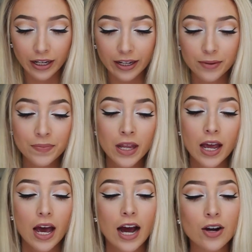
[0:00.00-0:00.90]
Like,
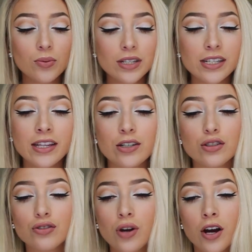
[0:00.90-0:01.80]
I don't want to say they're
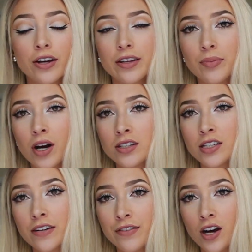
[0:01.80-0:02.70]
stronger than
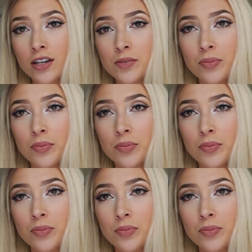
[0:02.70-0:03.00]
positive thoughts,